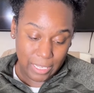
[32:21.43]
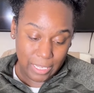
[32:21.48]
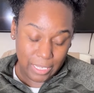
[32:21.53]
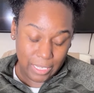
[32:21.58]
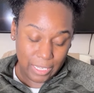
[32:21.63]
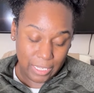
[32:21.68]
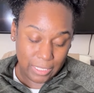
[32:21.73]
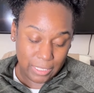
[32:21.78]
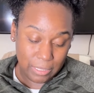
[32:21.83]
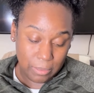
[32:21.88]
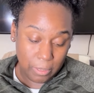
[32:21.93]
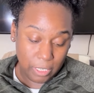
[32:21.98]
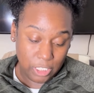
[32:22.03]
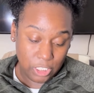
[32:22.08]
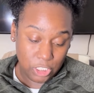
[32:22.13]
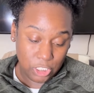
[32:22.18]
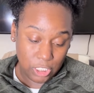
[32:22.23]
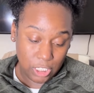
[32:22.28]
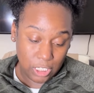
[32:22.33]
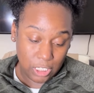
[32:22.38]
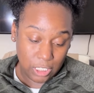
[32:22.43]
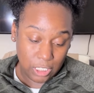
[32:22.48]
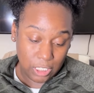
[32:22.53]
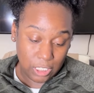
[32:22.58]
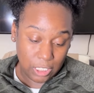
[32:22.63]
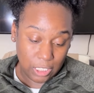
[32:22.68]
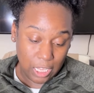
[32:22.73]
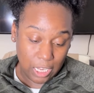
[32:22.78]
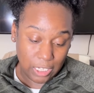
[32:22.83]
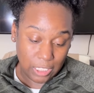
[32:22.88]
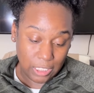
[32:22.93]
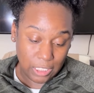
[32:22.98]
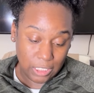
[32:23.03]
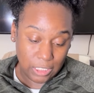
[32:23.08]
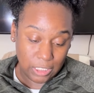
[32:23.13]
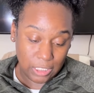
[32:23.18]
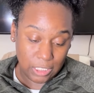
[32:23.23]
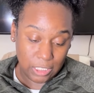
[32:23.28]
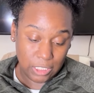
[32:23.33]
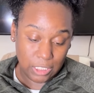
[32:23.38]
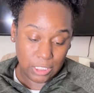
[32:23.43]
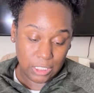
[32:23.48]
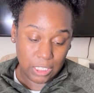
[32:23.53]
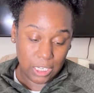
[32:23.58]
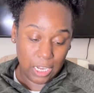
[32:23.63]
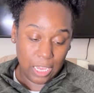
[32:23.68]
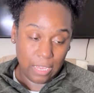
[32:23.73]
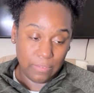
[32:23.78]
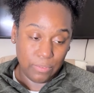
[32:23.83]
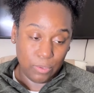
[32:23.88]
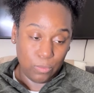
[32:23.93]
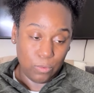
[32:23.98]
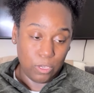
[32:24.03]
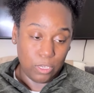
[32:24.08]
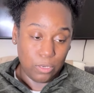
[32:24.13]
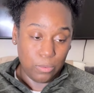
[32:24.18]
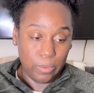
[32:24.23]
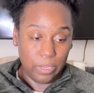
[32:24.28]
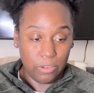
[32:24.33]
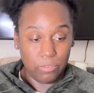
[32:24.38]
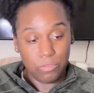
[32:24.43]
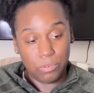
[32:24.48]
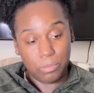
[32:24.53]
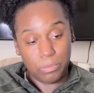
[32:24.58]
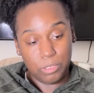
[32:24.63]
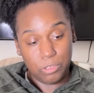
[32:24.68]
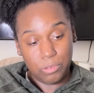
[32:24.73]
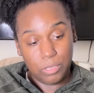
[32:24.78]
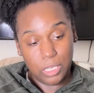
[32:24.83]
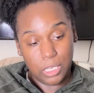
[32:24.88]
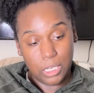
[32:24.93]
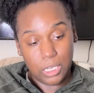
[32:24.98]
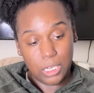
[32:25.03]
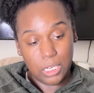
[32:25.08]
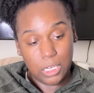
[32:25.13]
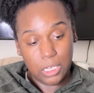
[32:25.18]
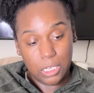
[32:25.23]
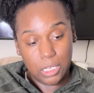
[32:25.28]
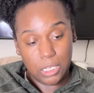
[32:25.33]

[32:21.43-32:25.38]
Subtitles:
yeah, somebody's juggling a lot of things and they're just going to have to walk away from you here